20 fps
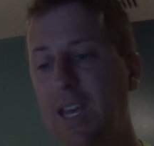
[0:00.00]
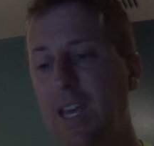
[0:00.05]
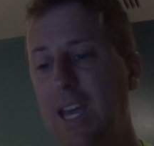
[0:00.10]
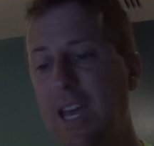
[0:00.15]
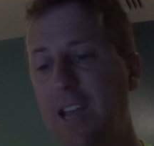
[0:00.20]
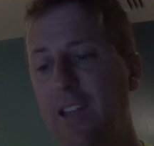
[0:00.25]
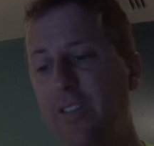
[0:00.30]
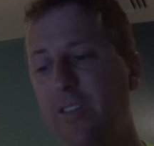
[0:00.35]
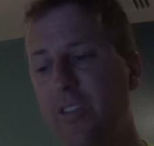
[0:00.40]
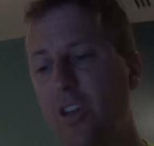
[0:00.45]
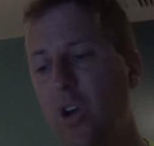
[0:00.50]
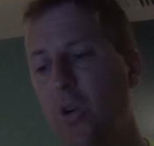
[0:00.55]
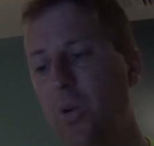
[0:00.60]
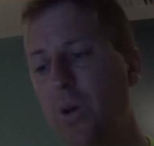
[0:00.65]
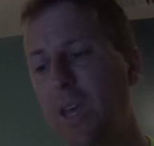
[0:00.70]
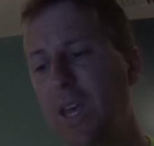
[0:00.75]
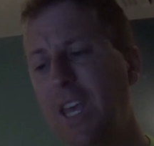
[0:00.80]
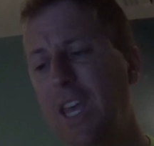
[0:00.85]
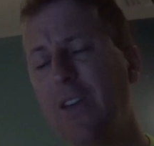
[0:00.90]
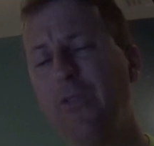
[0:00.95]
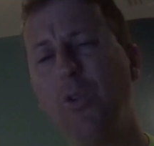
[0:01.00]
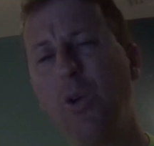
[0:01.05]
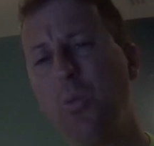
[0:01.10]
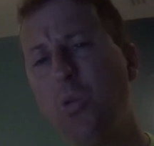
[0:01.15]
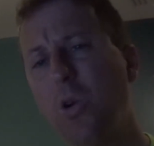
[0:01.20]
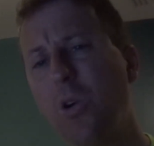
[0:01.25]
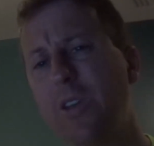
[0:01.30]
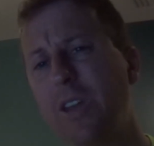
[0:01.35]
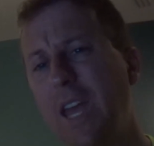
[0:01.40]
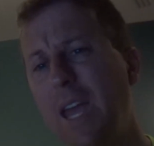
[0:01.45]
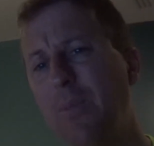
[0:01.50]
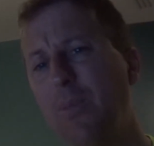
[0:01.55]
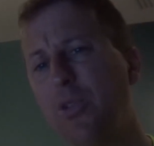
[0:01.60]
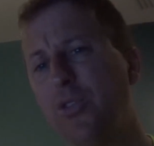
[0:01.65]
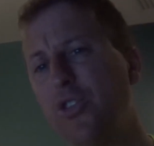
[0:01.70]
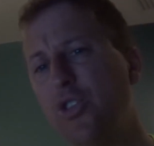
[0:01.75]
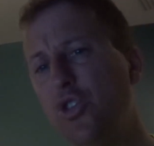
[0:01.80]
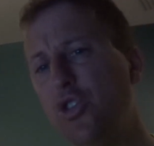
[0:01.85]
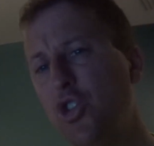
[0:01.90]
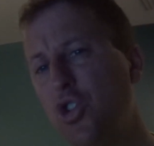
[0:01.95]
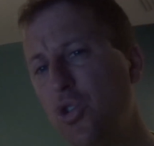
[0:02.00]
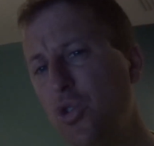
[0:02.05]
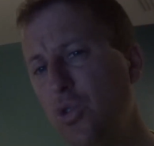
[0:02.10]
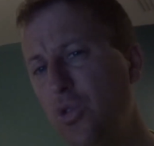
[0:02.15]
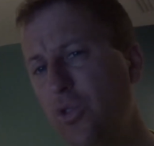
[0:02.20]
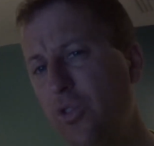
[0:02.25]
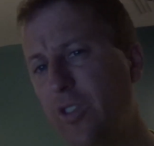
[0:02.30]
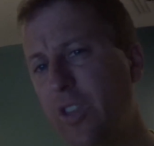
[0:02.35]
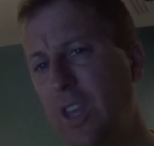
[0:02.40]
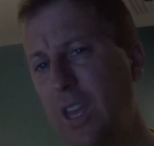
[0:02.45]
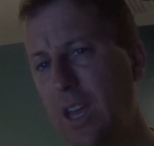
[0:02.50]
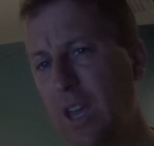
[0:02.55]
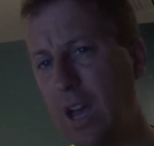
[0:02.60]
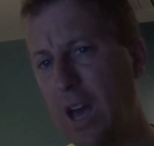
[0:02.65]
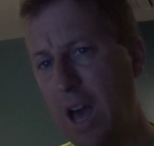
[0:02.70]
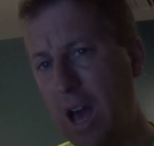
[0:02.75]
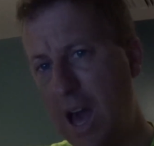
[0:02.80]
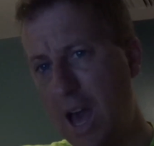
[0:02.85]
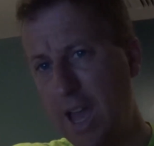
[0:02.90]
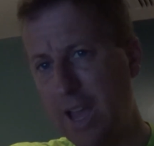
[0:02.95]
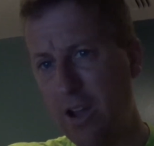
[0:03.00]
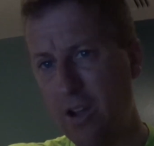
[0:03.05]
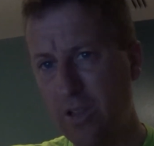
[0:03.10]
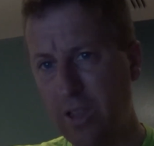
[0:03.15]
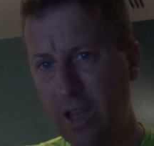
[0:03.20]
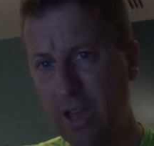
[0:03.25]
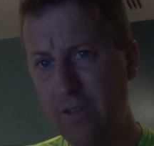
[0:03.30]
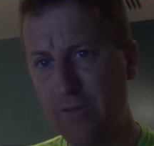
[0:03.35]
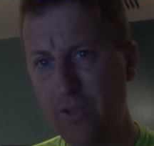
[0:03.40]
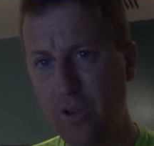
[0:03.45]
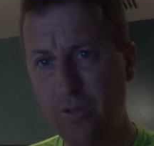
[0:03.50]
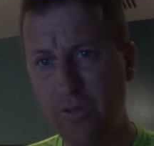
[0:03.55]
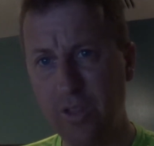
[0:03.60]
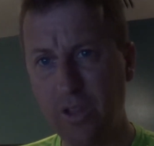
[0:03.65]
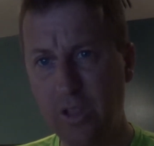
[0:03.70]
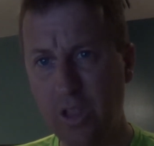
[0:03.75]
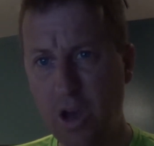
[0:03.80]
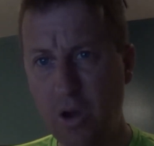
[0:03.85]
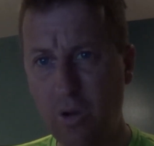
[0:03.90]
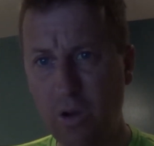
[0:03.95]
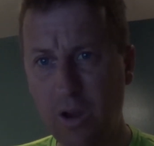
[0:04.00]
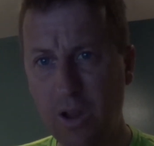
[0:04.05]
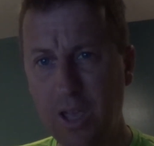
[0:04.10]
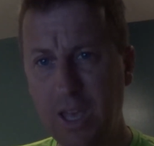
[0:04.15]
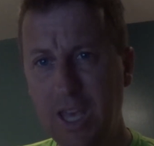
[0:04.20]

And so, if we weren't able to choose the higher life over the lower,